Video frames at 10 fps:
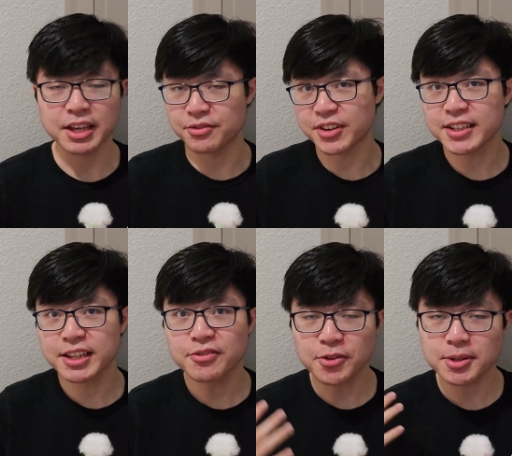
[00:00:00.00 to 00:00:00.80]
And
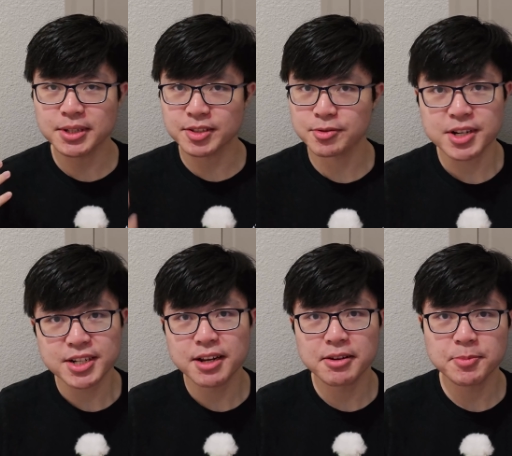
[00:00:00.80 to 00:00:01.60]
finally, for
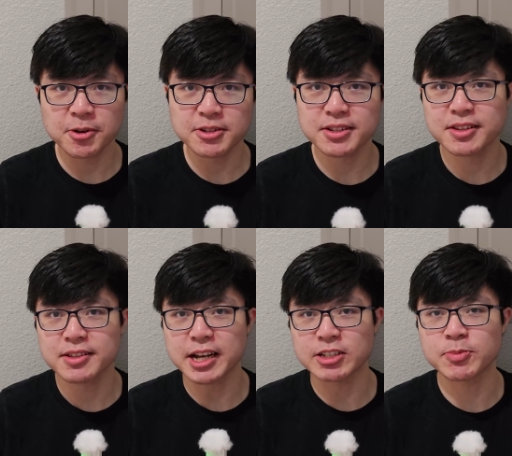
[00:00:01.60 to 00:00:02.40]
discretionary
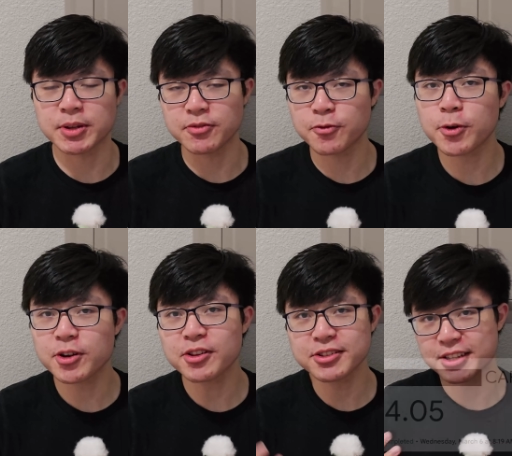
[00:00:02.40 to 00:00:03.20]
purchases, I spent
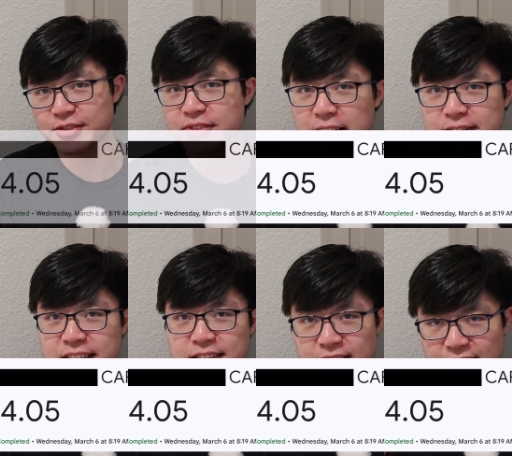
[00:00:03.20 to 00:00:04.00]

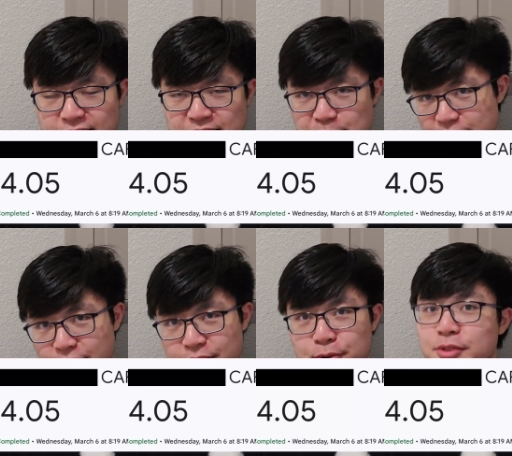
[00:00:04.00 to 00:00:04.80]
$4.05 on some
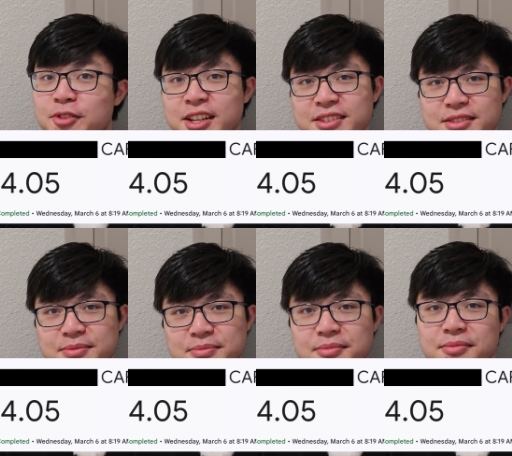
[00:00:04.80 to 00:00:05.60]
coffee with friends.